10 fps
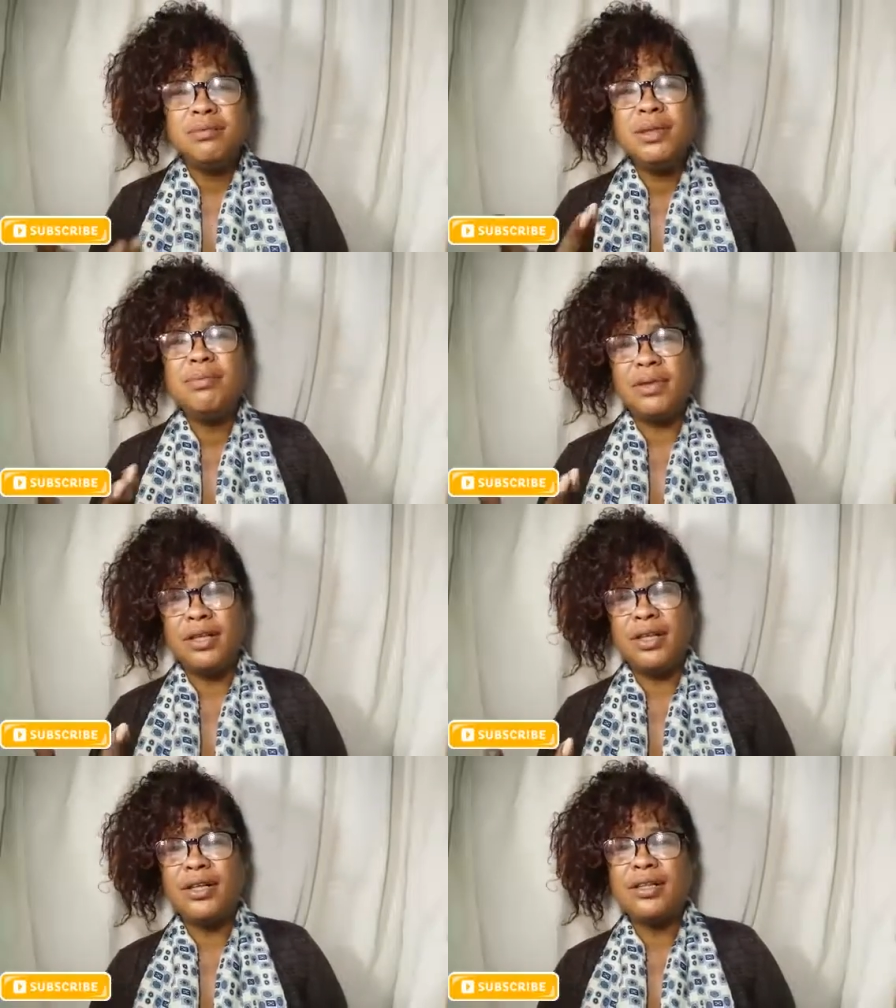people
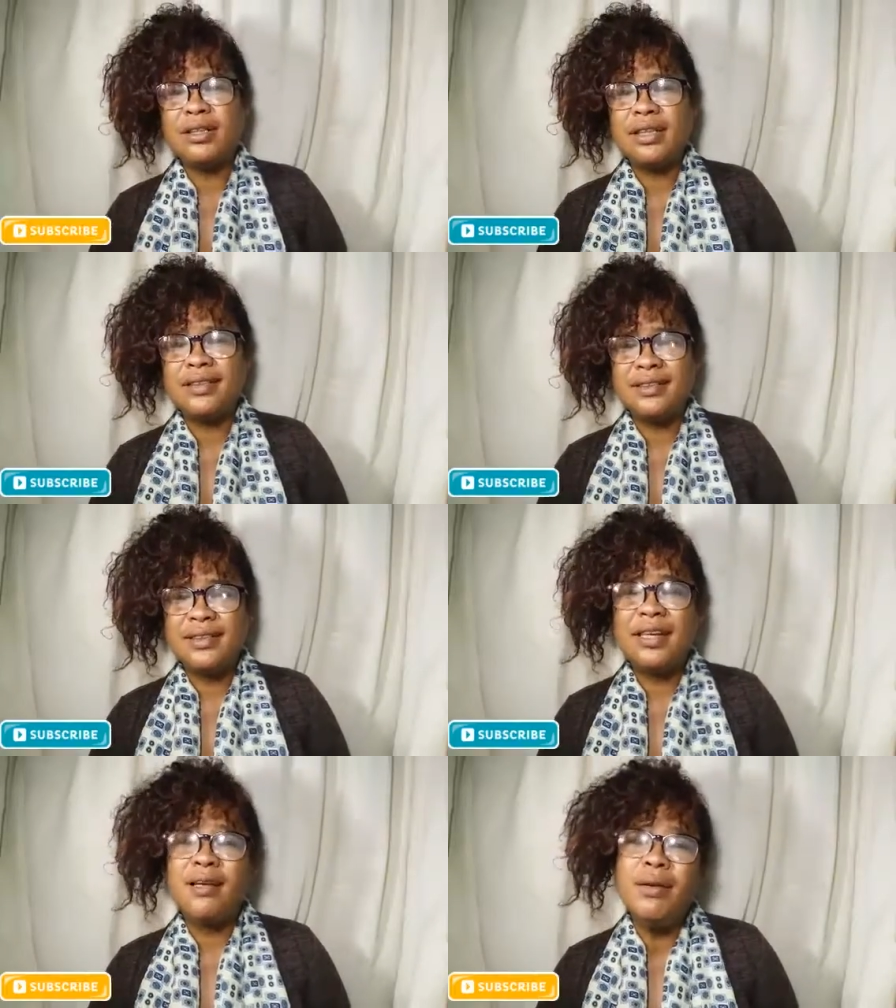learned and
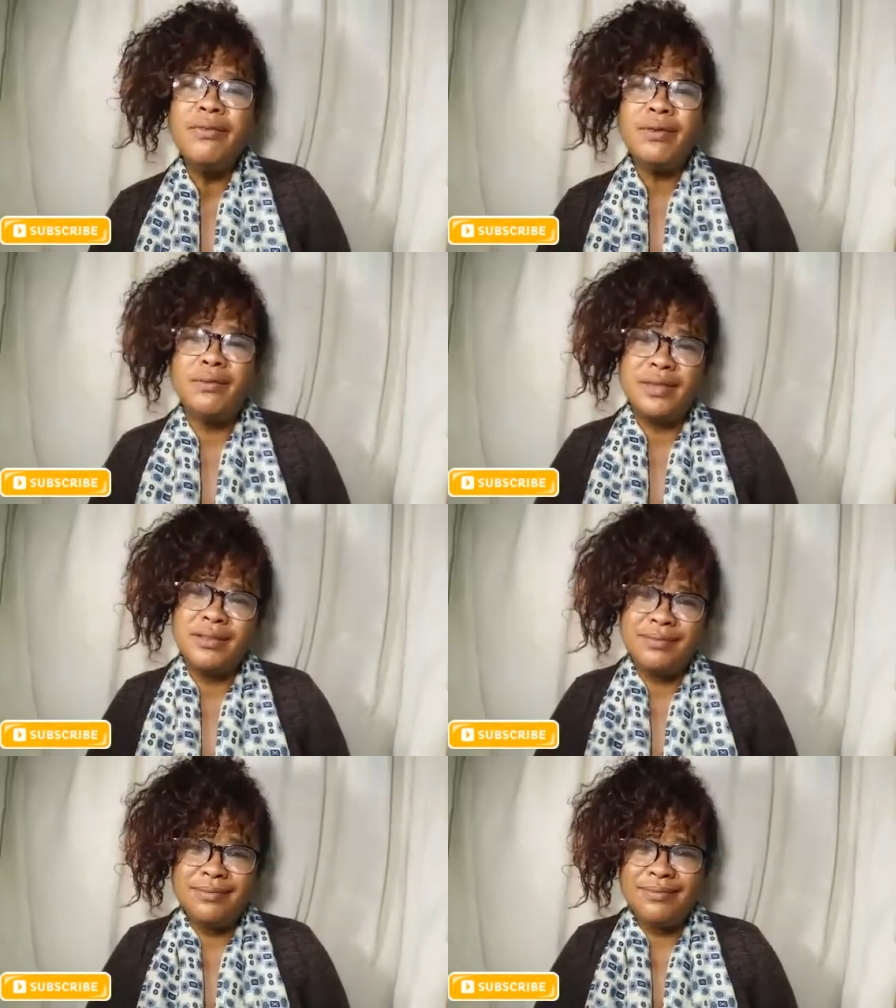stayed away from
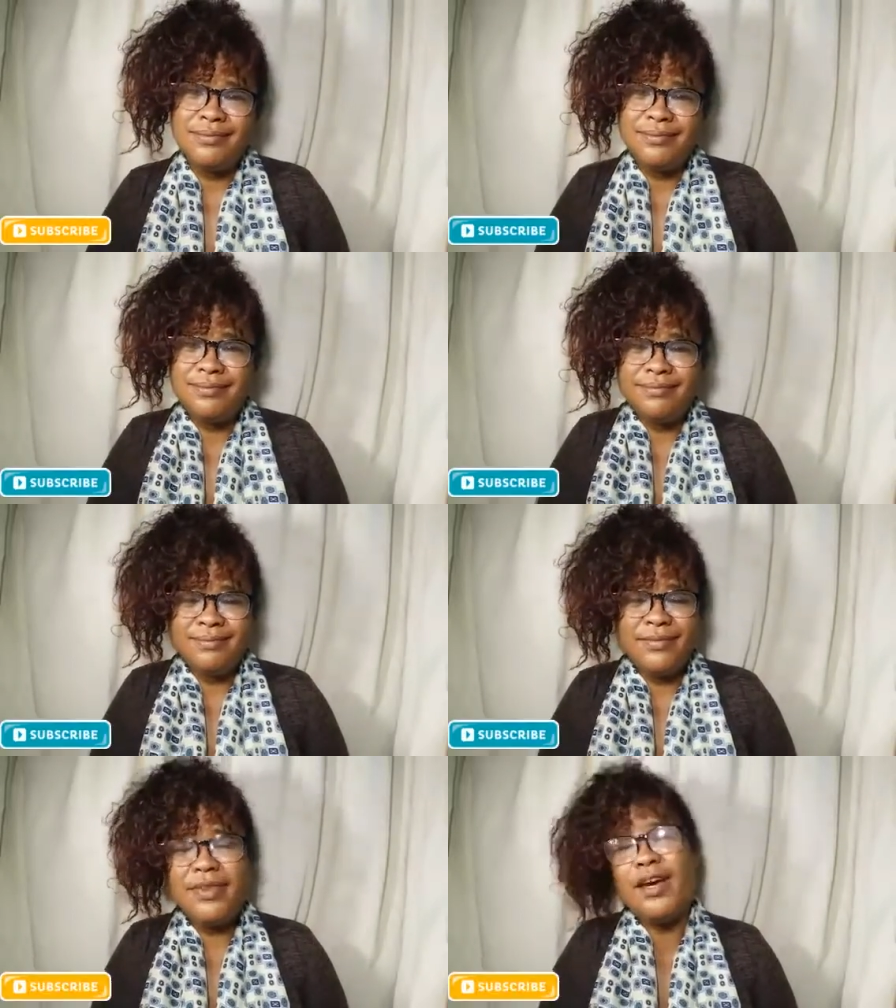
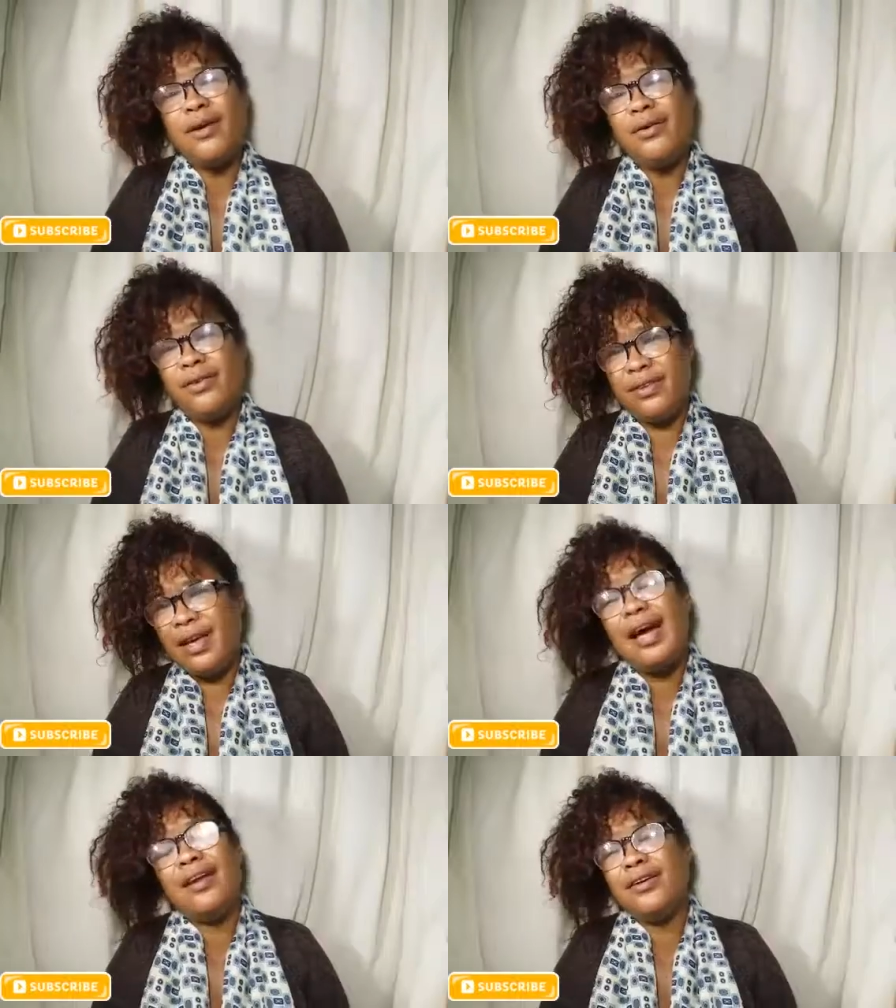it. Though
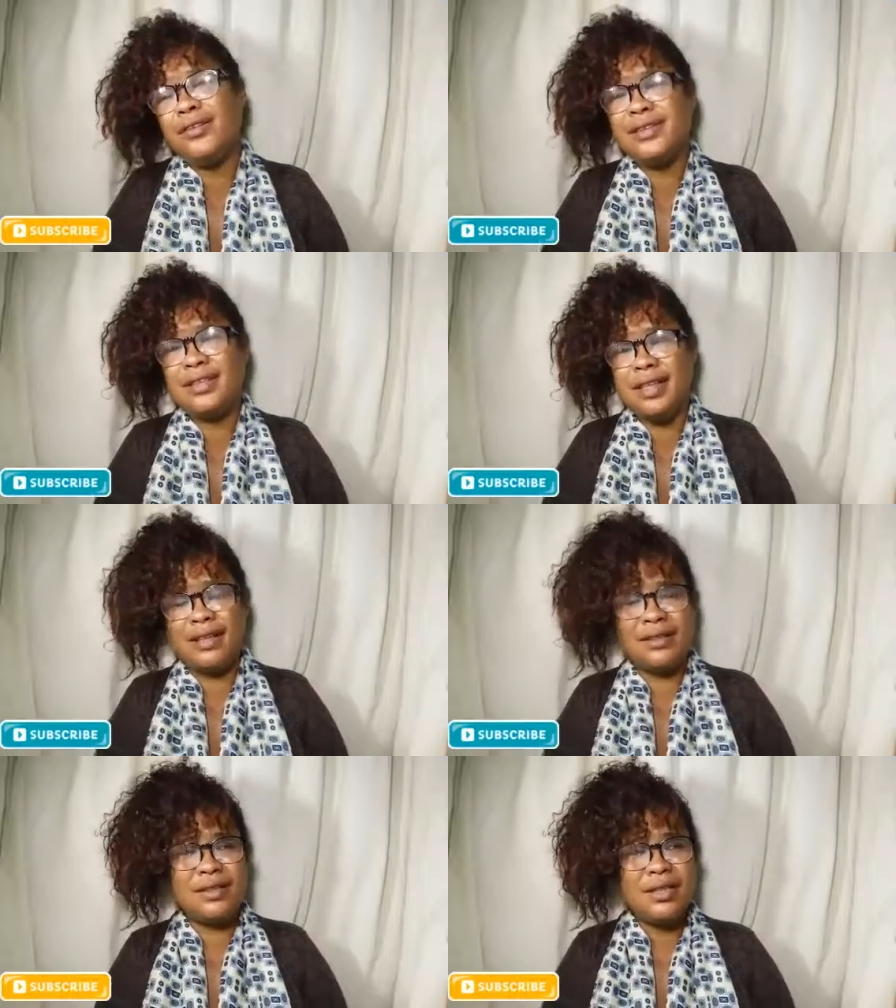colors
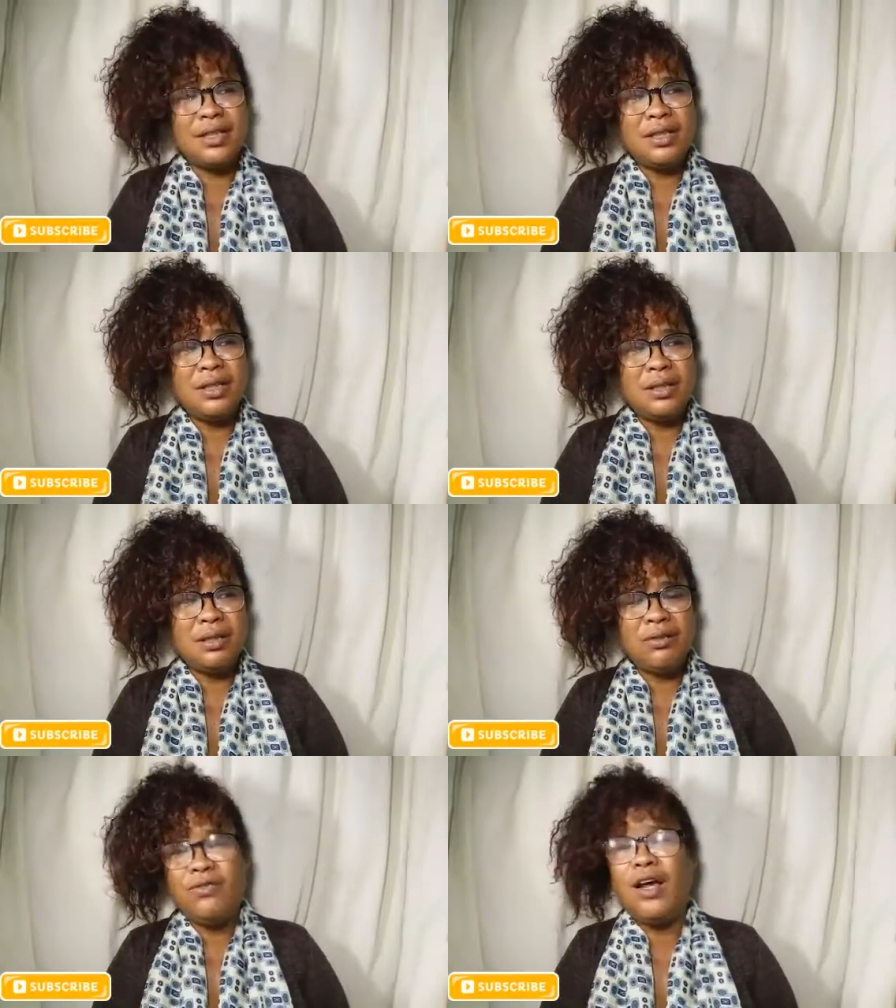and
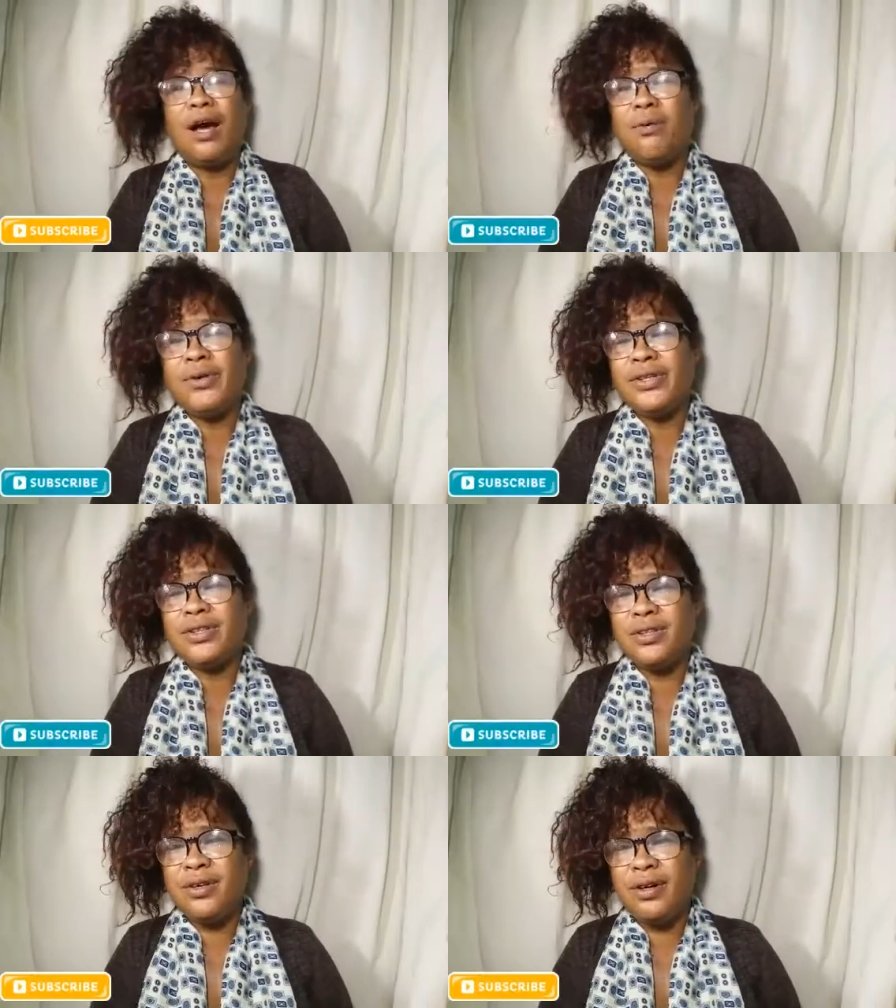
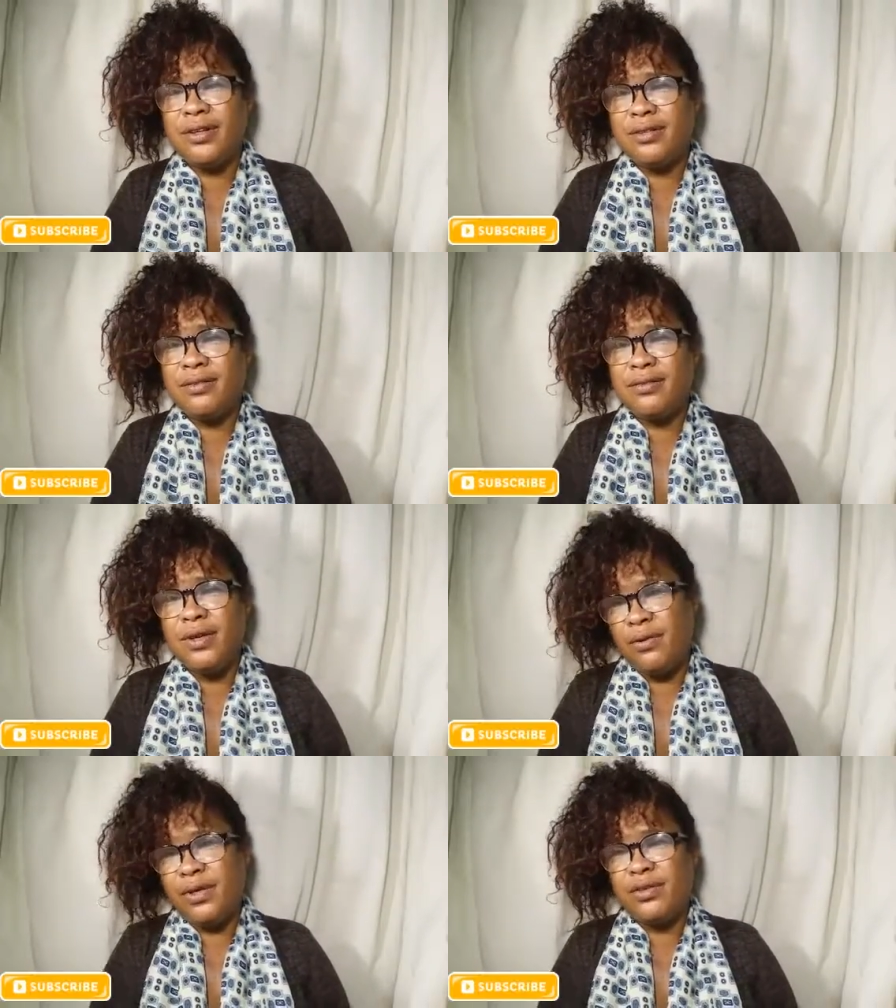flowers got
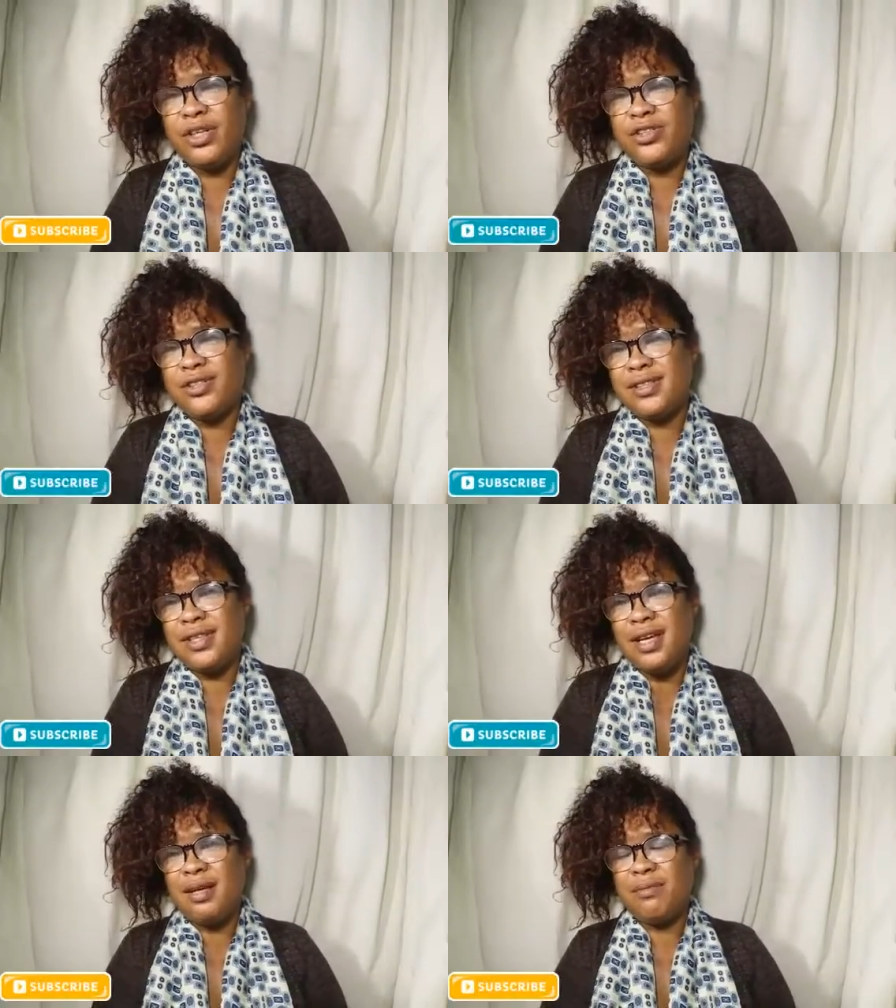very treacherous
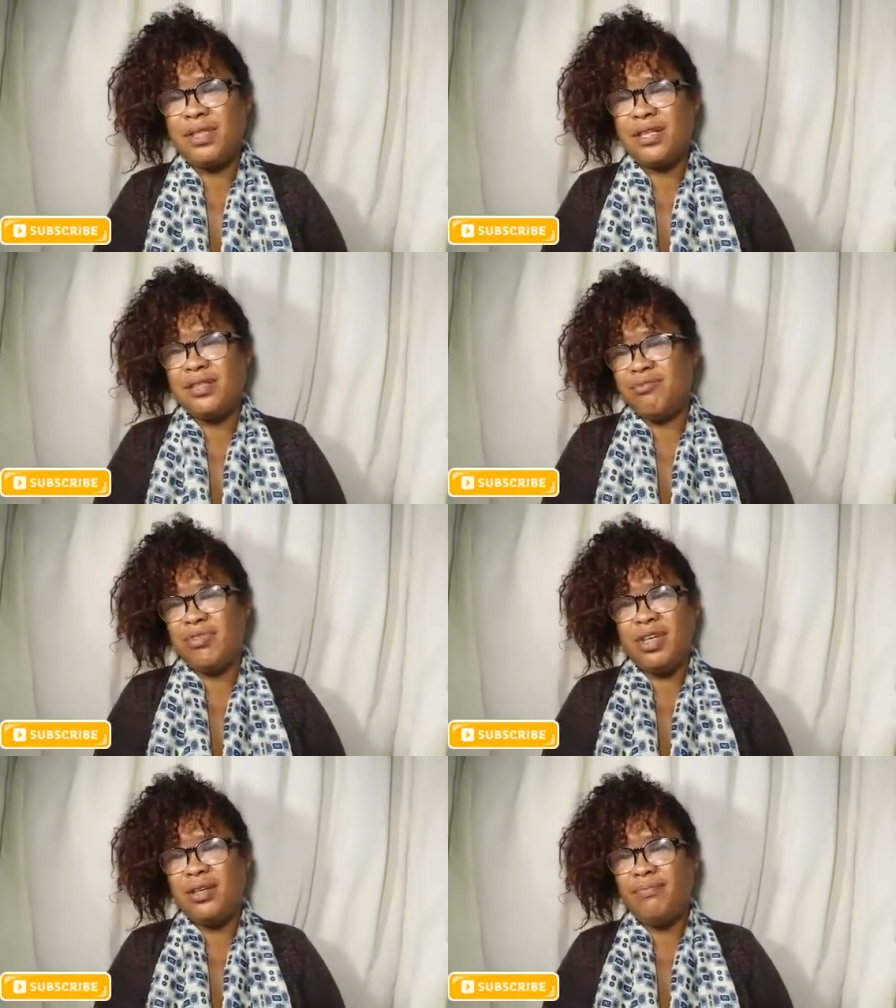names as
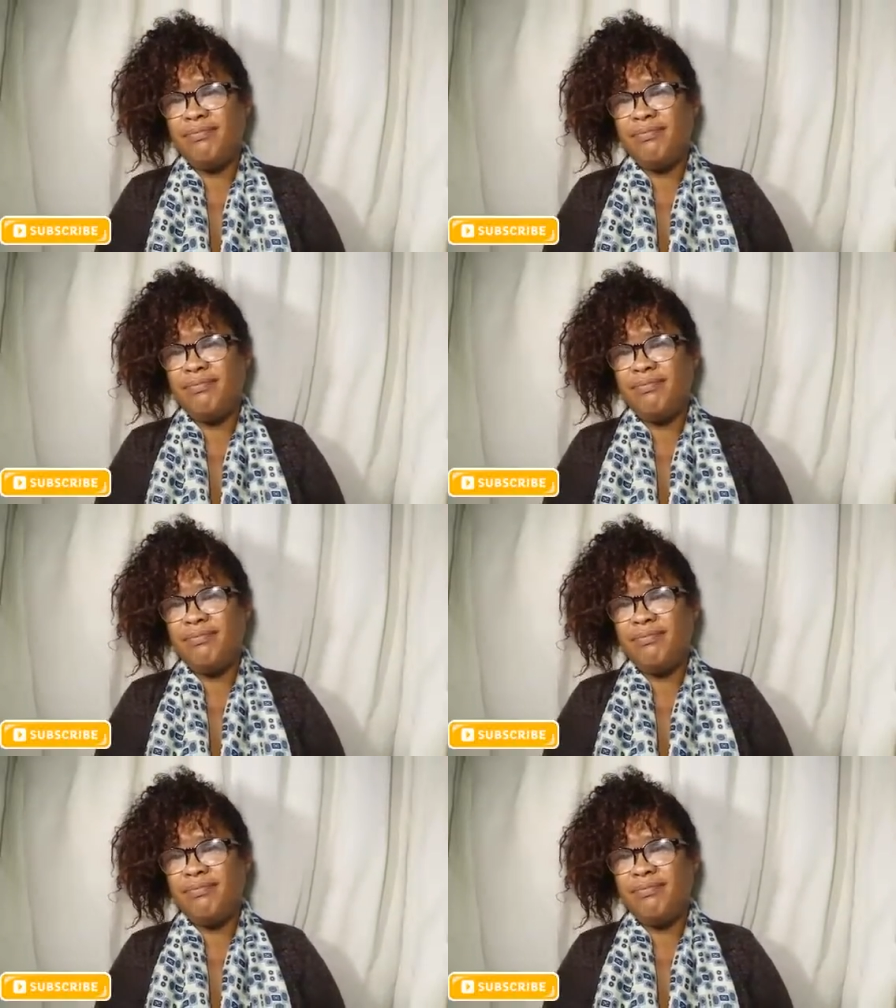it,